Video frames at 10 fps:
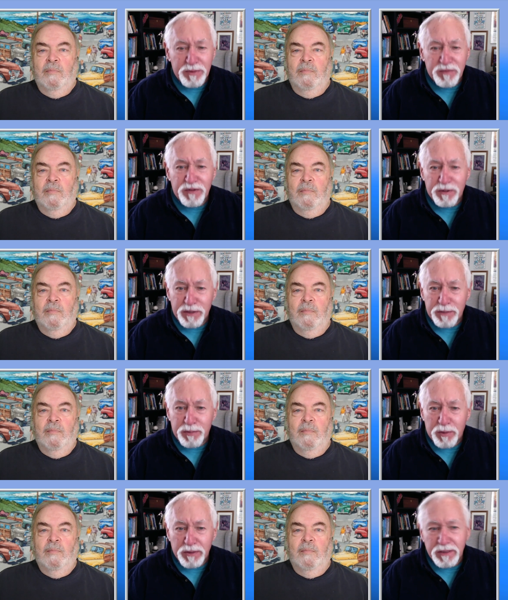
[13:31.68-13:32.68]
Speaker 1: will be very
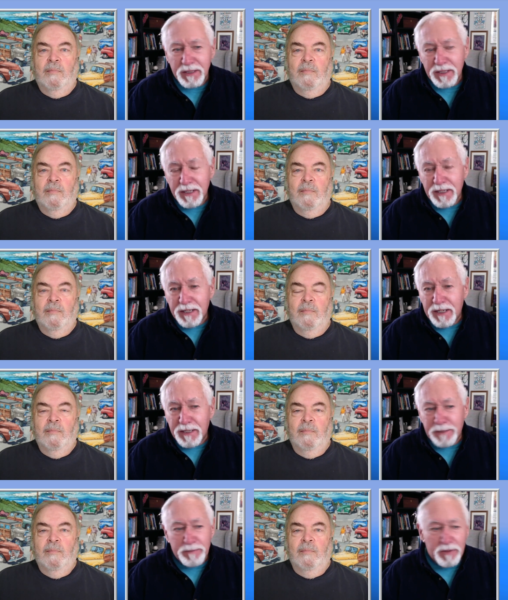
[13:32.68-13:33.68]
important.
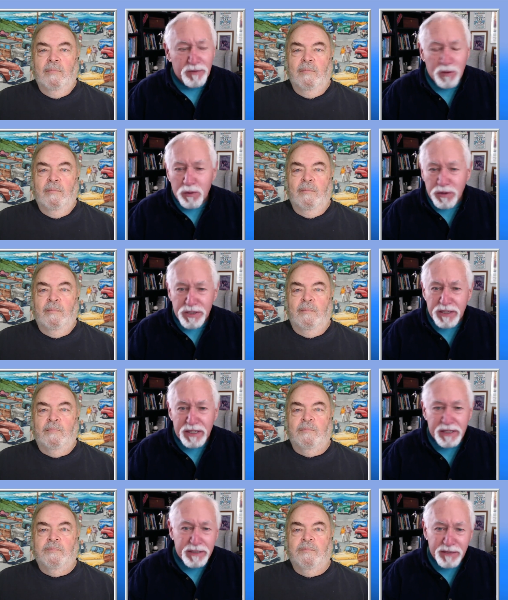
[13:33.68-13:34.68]
Um, of course, he
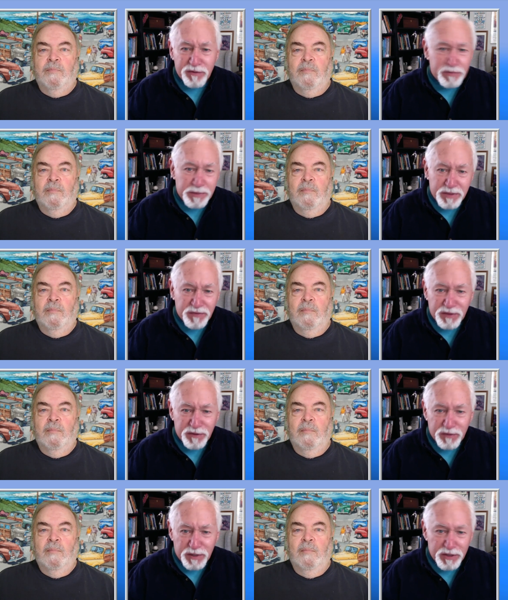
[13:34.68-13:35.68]
can't give specific
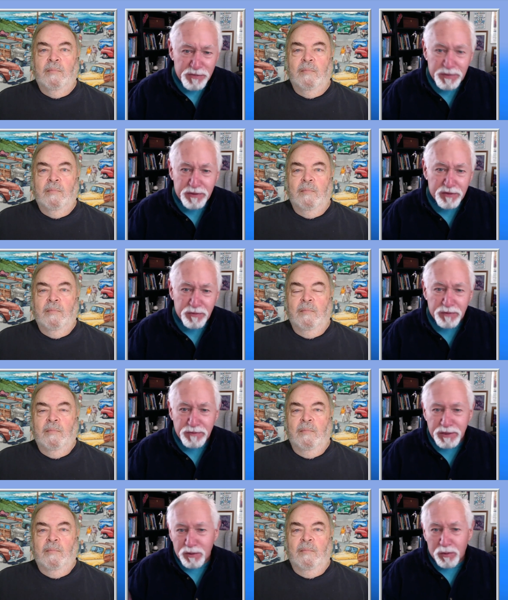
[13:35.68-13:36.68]
advice because we're
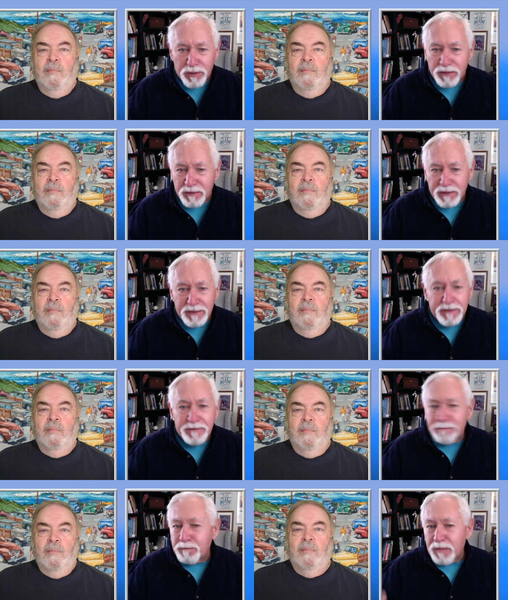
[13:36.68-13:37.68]
recording
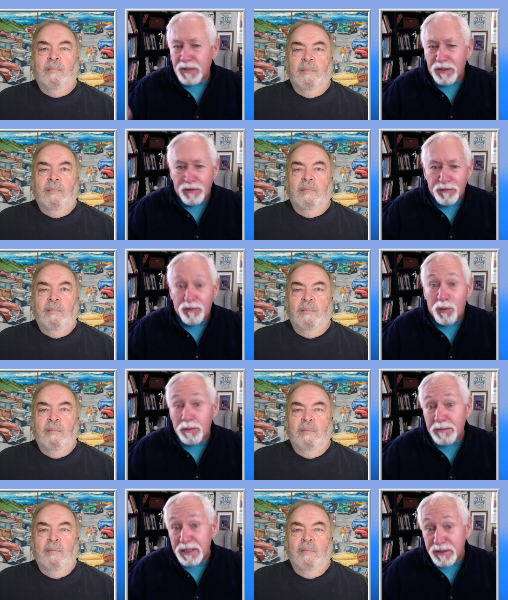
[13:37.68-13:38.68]
you know, for
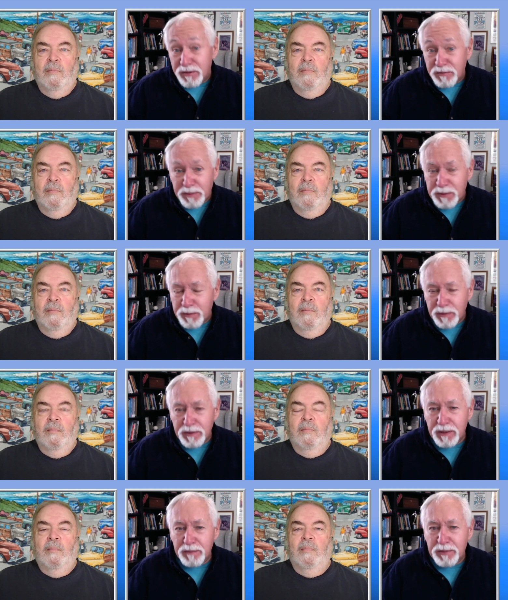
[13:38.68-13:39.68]
millions of people.
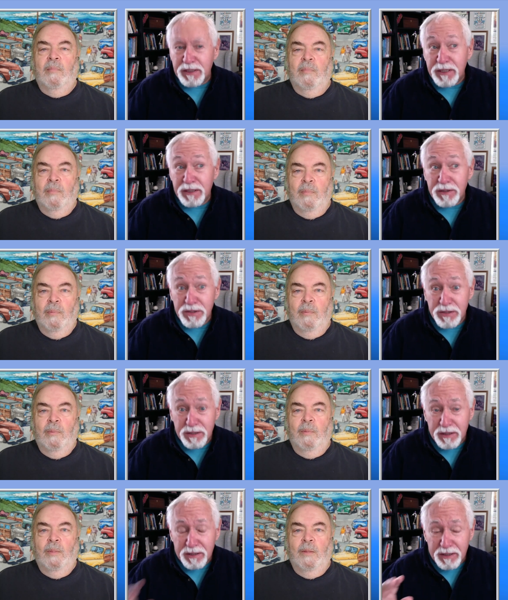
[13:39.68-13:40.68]
But his
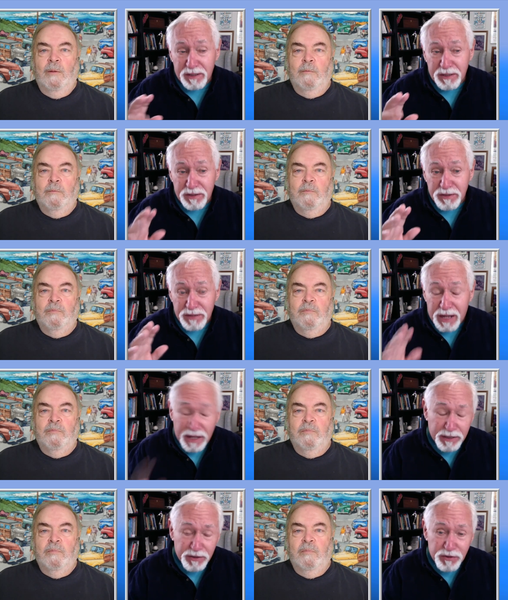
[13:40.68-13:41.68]
his
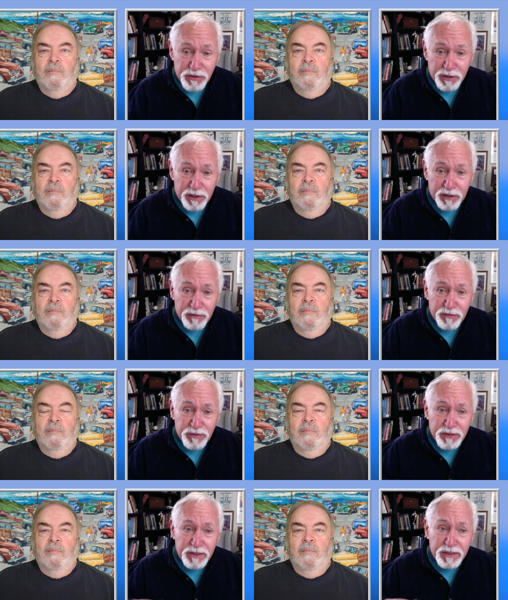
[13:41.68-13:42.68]
knowledge of
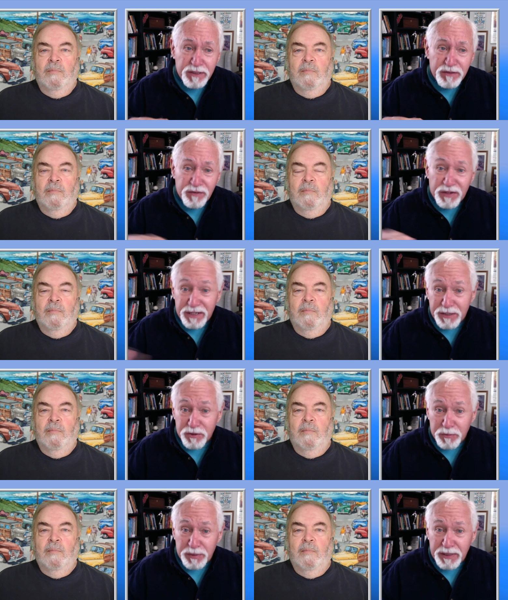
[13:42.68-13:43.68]

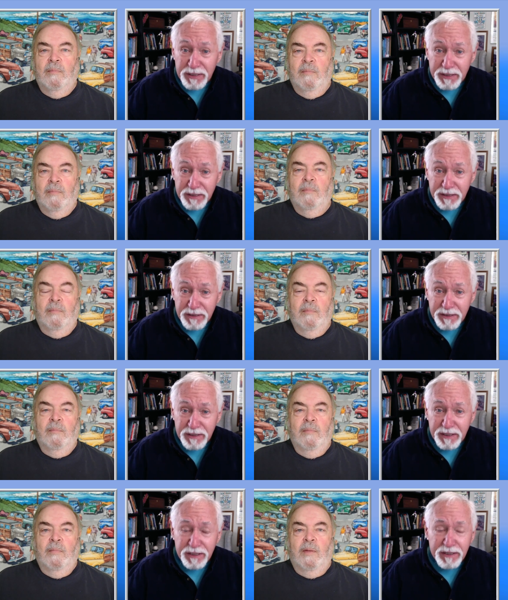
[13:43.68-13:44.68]
financial planning,
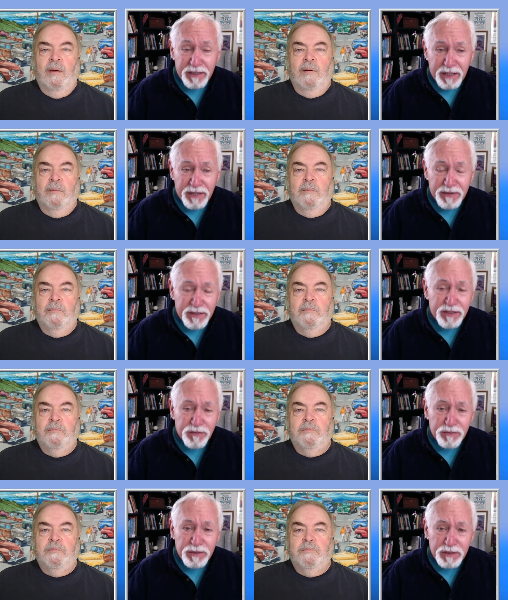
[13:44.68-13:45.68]
uh, yeah. I think,
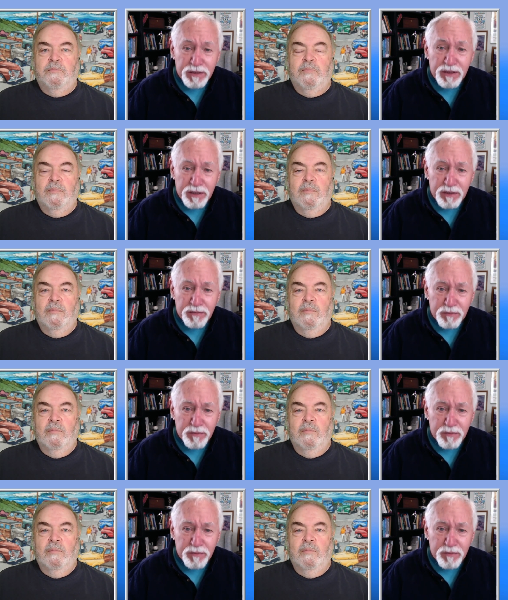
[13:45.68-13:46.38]
is really uh,